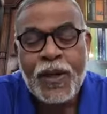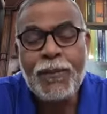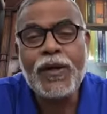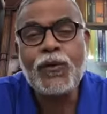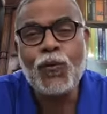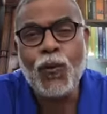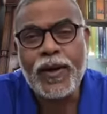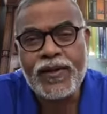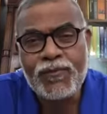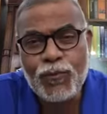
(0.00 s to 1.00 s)
but what
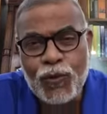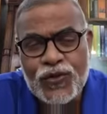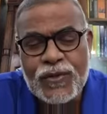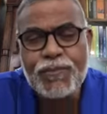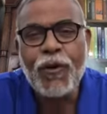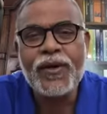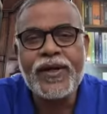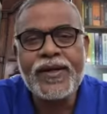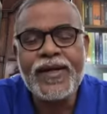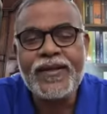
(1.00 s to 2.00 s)
is most
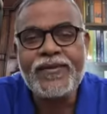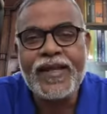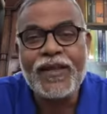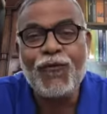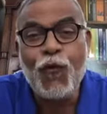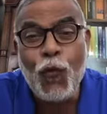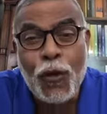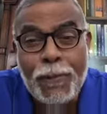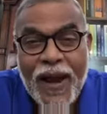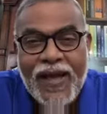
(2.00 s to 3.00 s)
important is that the
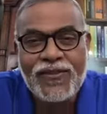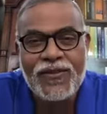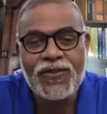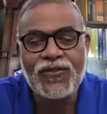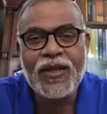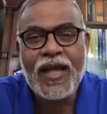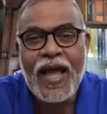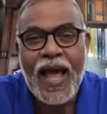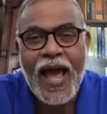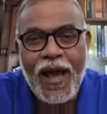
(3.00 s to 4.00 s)
food prices
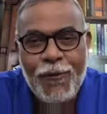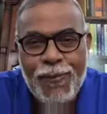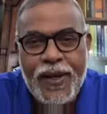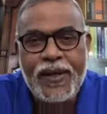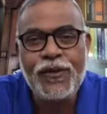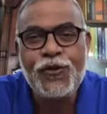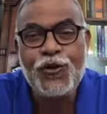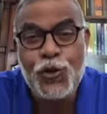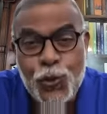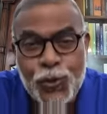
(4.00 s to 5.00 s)
have been
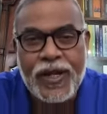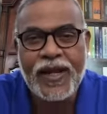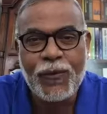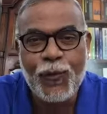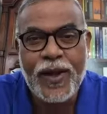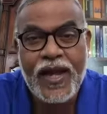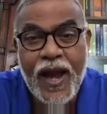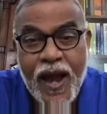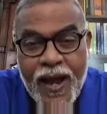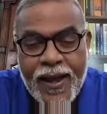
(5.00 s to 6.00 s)
shooting very
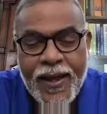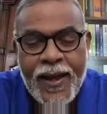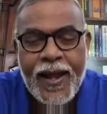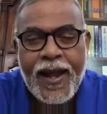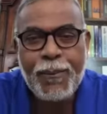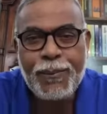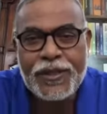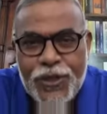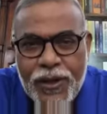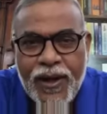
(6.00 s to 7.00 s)
high,
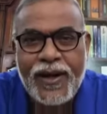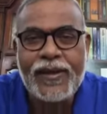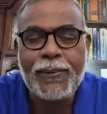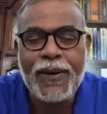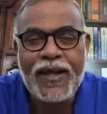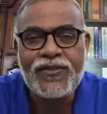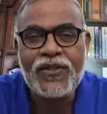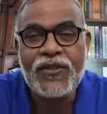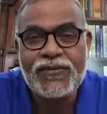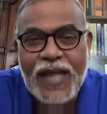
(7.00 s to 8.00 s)
particularly the
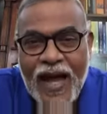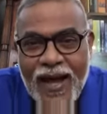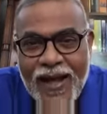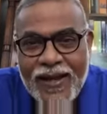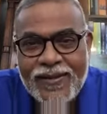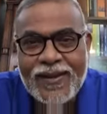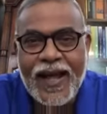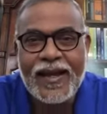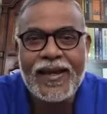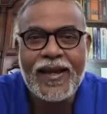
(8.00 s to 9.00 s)
prices of dals
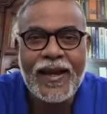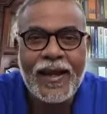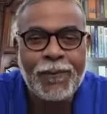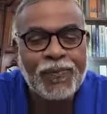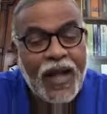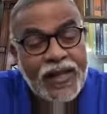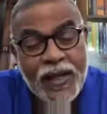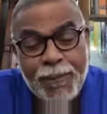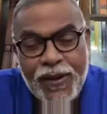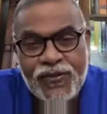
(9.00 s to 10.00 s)
and um, other
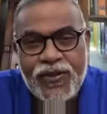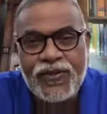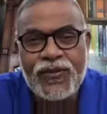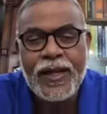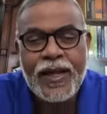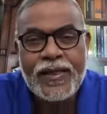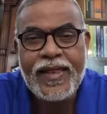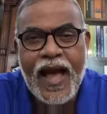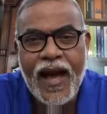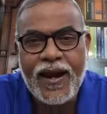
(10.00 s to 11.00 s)
pulses.
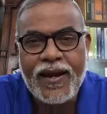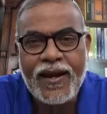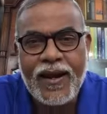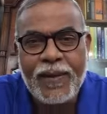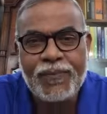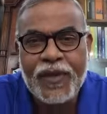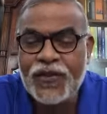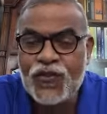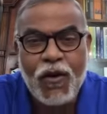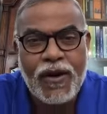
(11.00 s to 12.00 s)
They are uh,
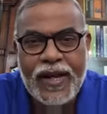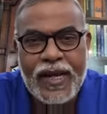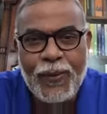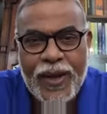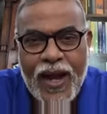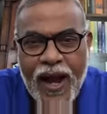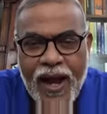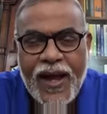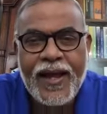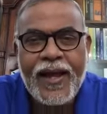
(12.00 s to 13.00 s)
historically very
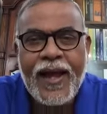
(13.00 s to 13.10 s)
high,